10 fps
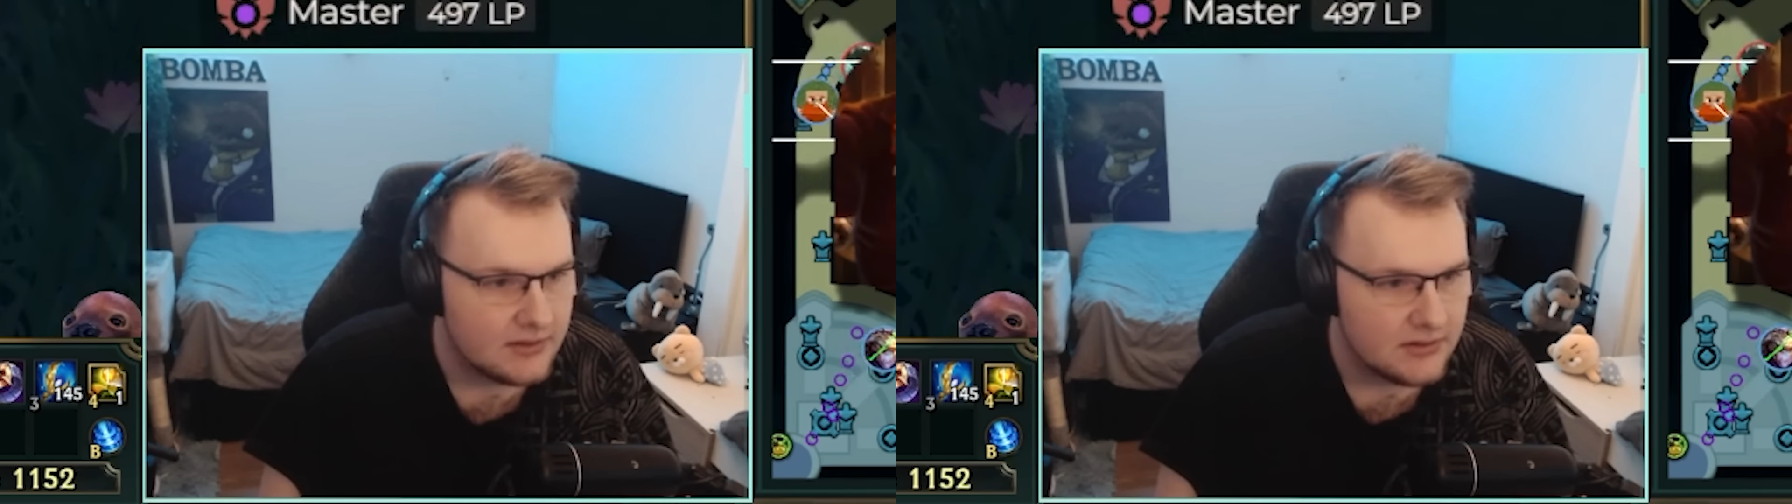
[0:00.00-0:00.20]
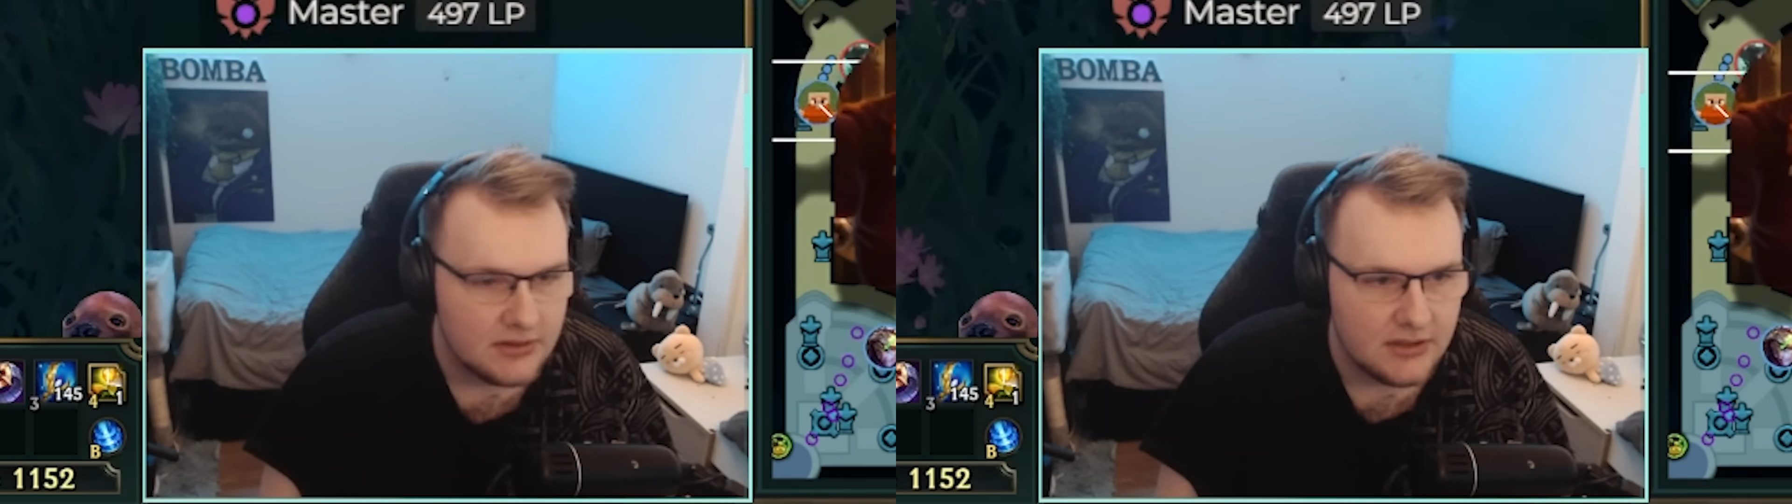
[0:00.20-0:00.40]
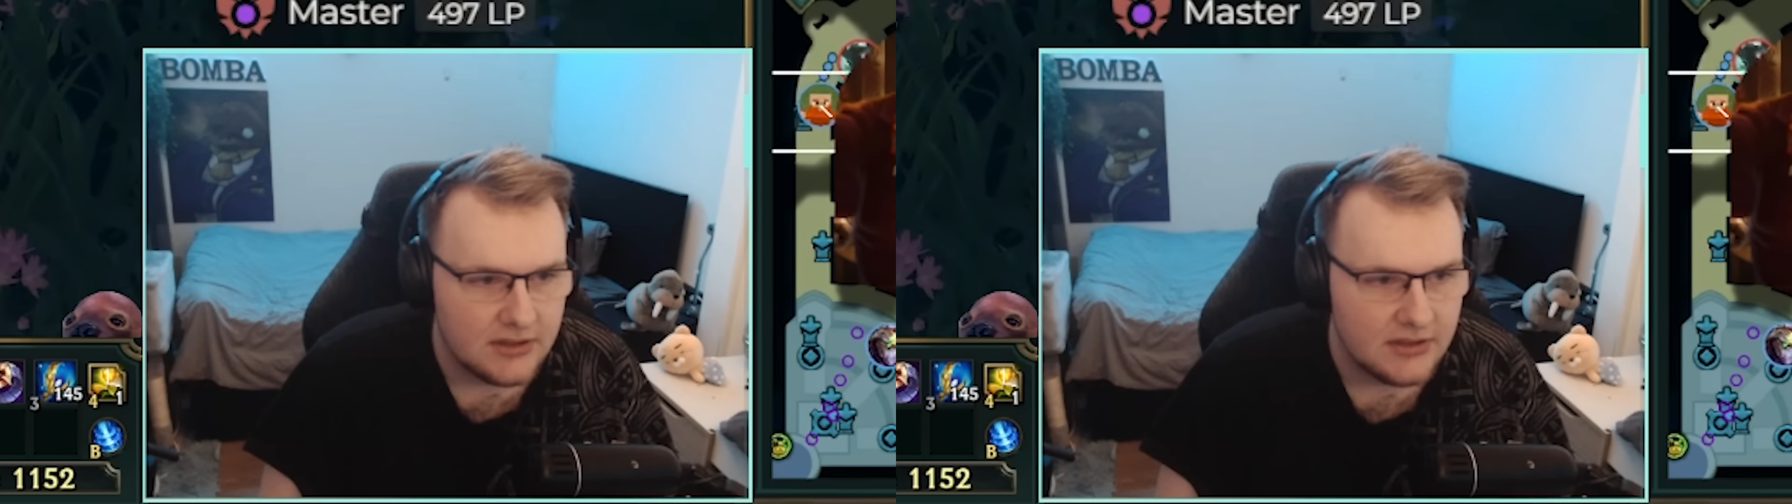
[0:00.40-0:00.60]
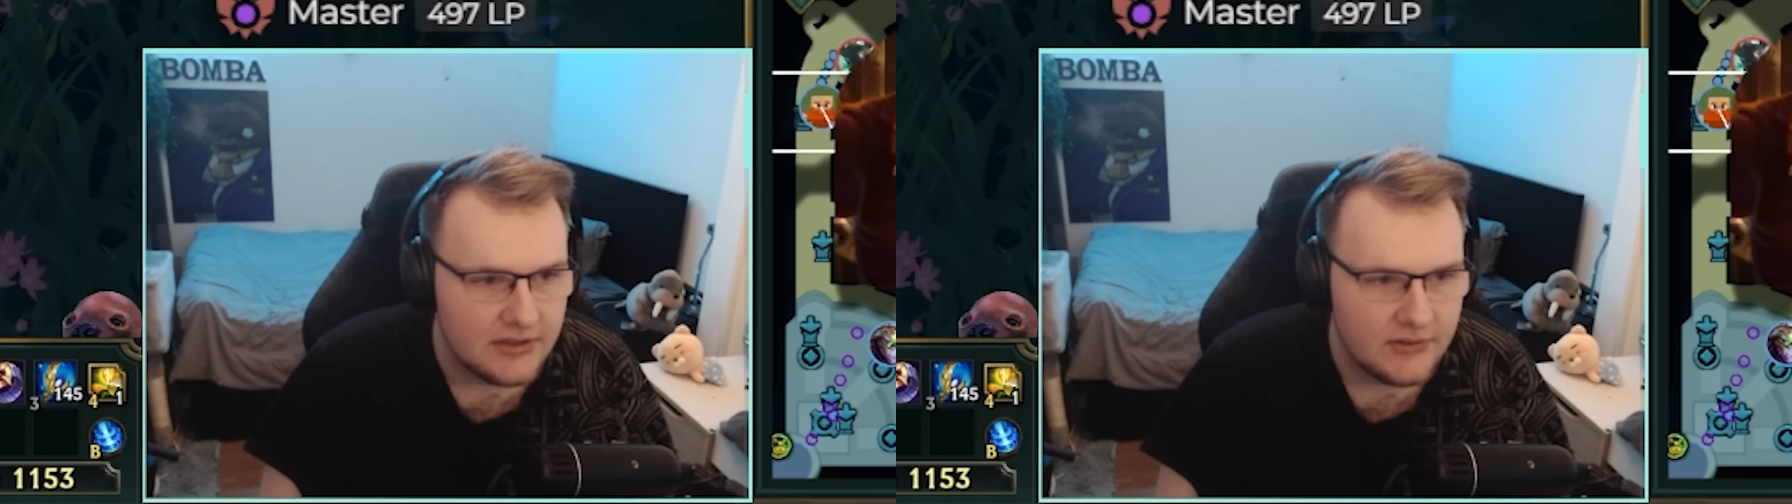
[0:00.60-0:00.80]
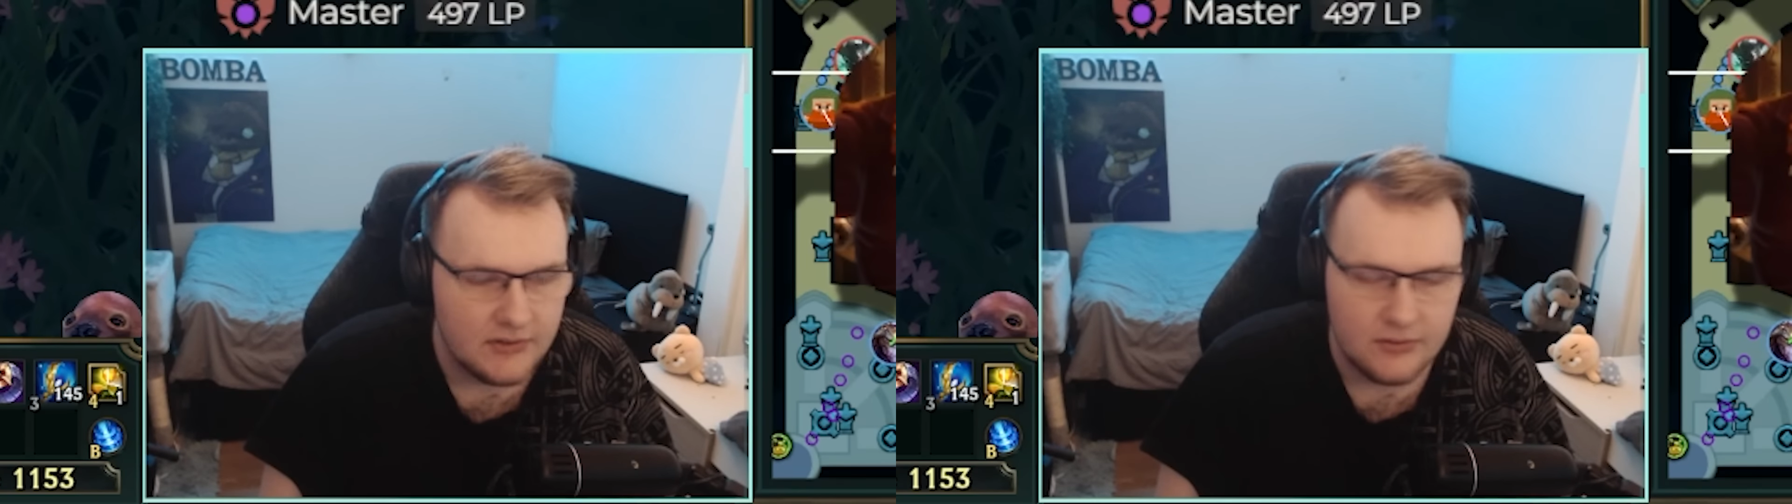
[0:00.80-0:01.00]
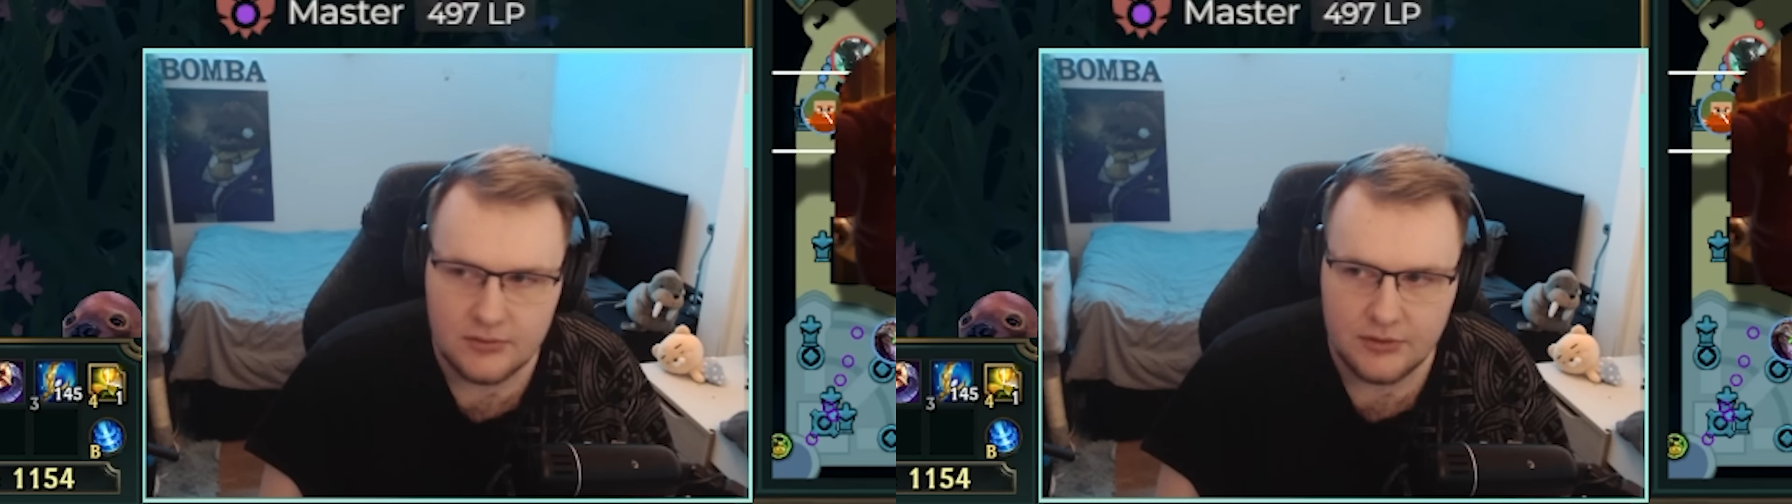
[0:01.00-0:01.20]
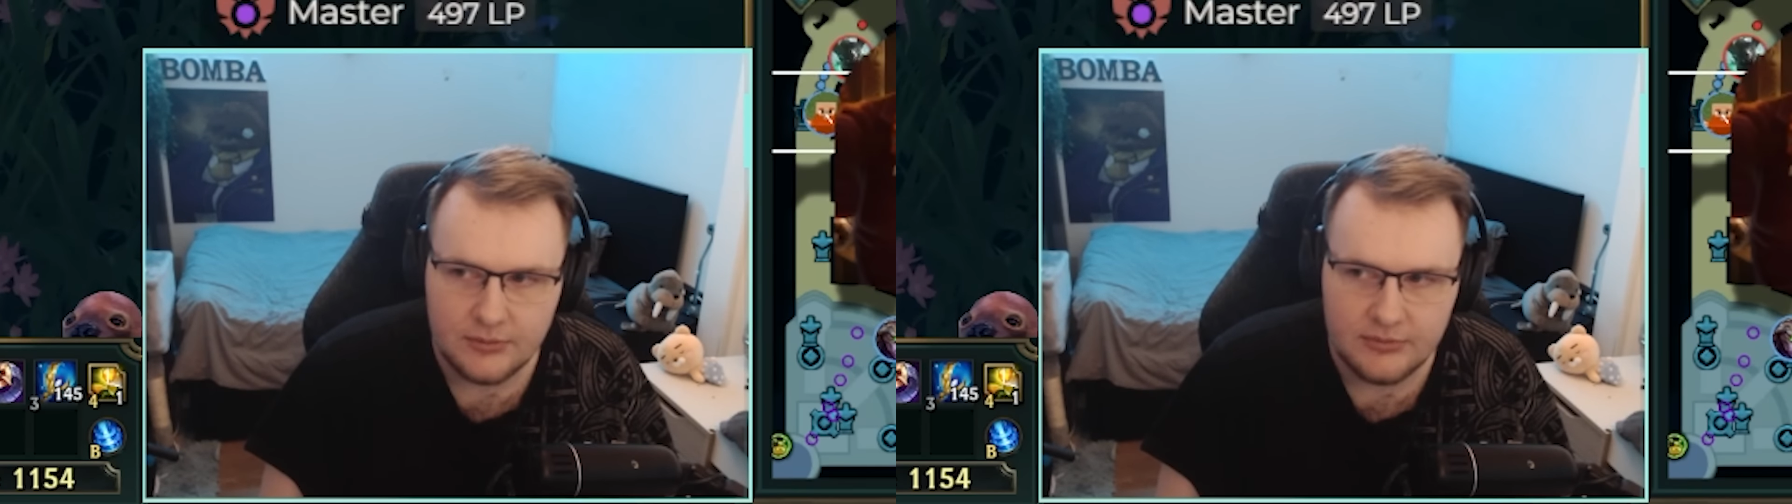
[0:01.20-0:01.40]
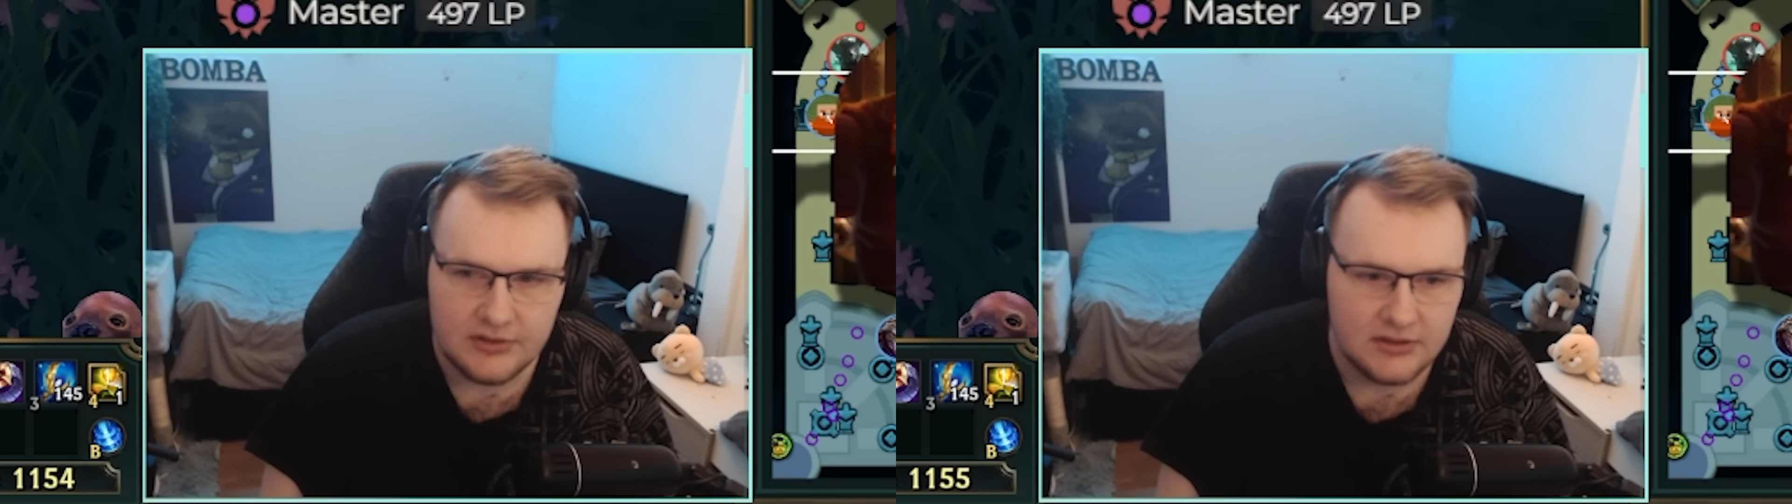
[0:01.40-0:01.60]
uh, at least, or
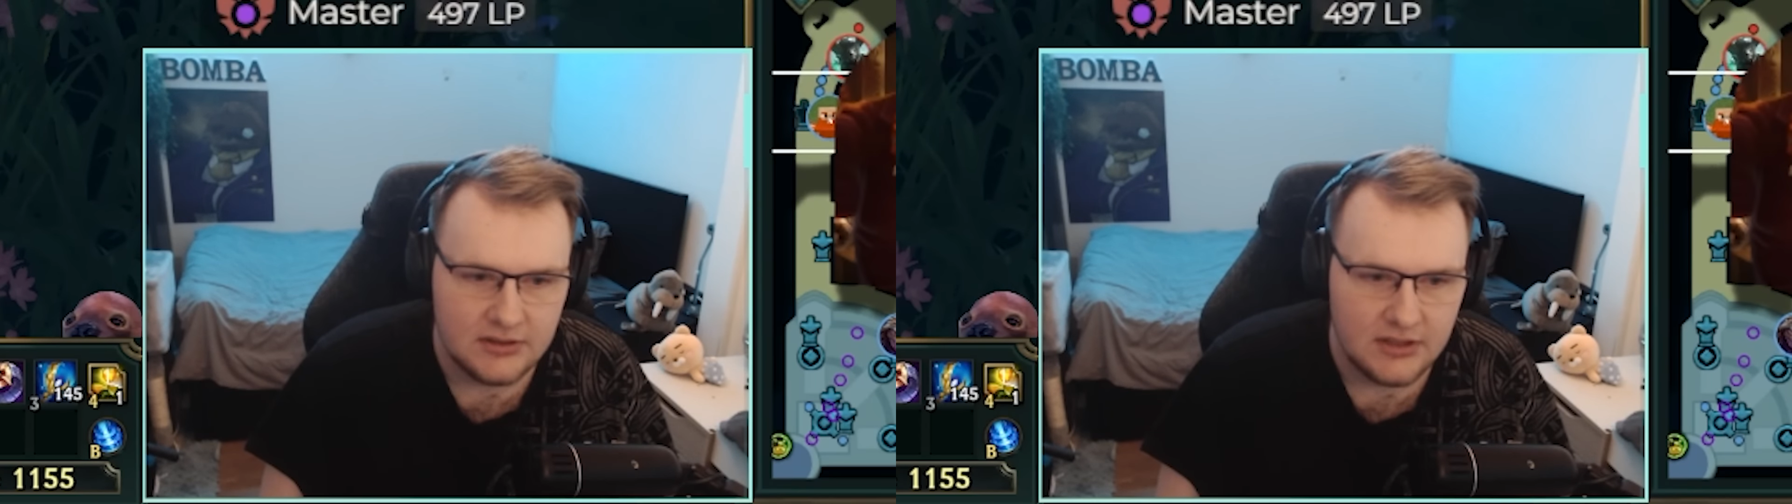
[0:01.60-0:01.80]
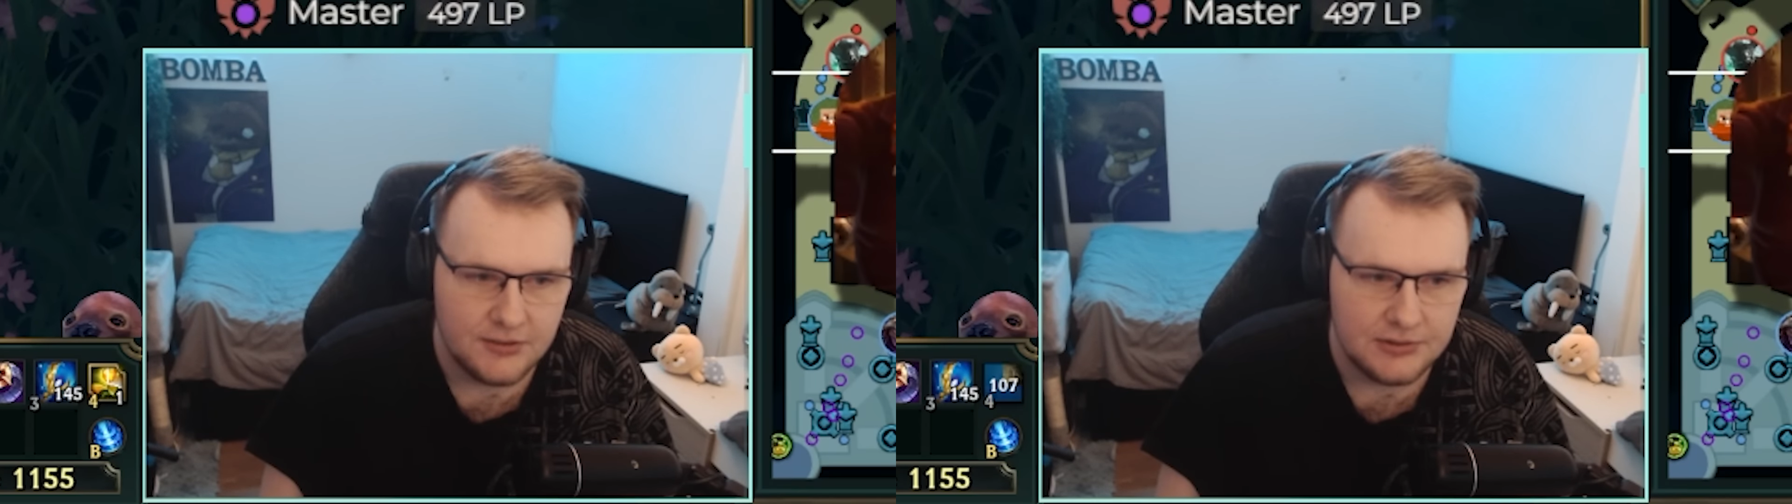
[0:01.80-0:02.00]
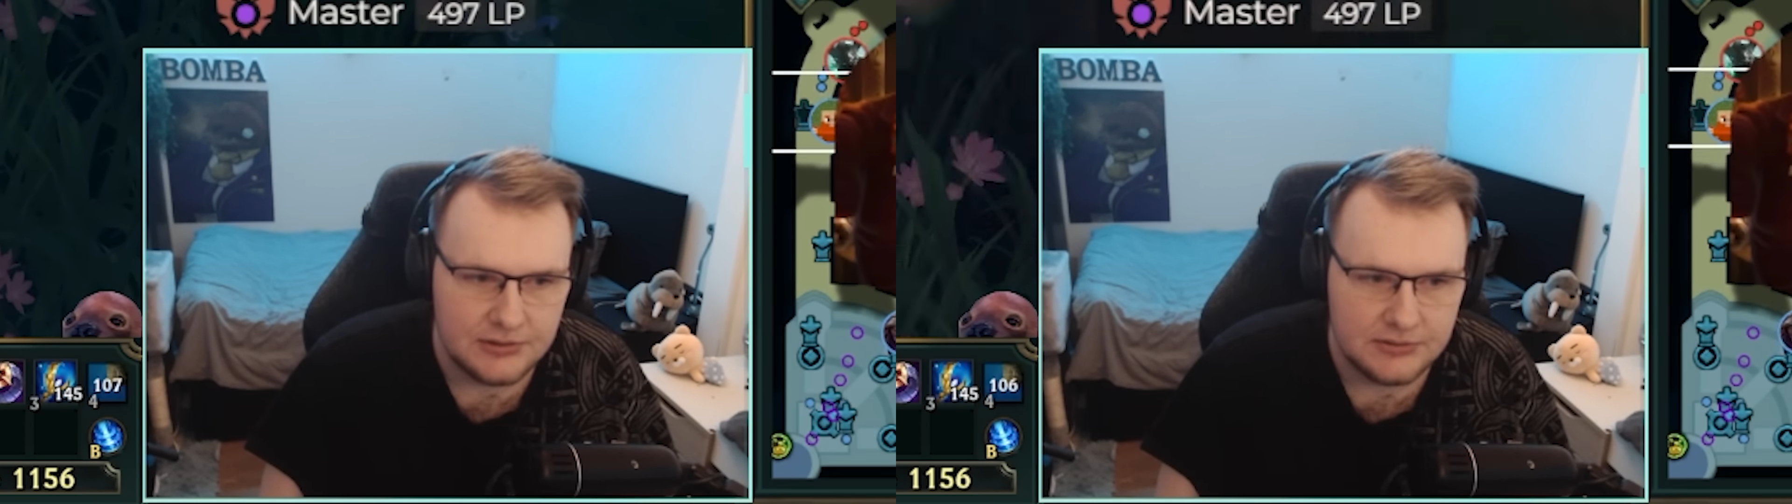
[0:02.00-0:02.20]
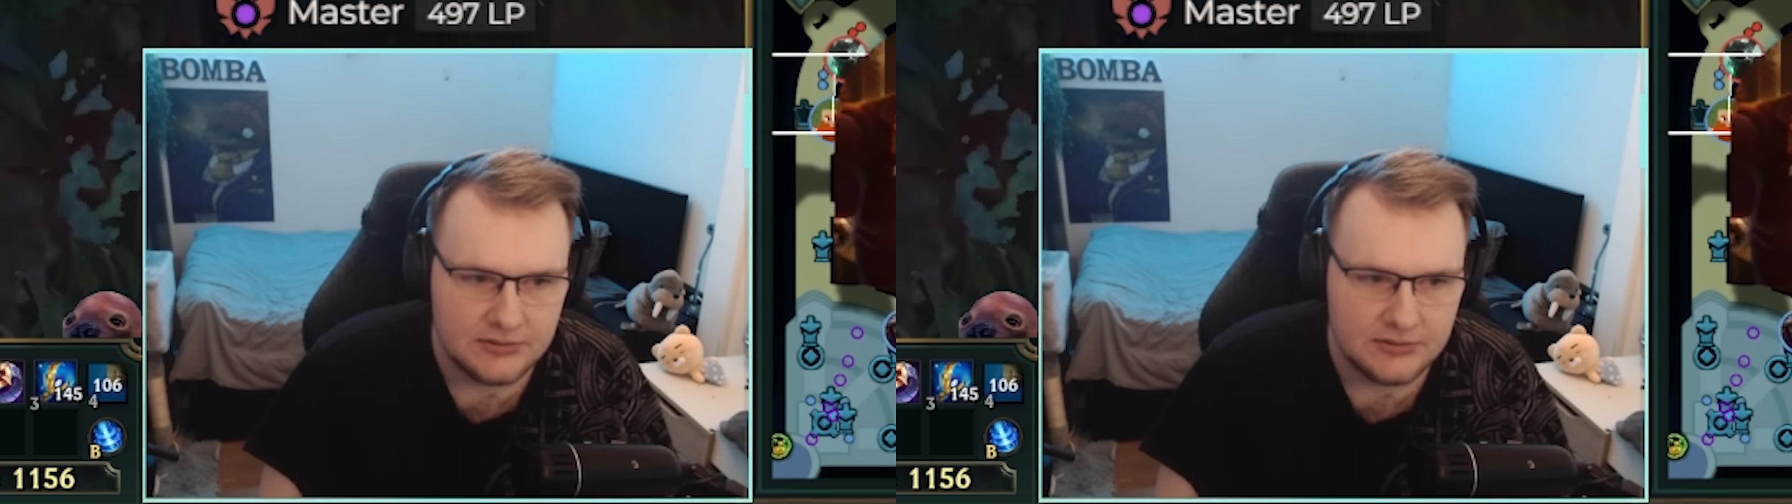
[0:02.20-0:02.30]
something. I don't know.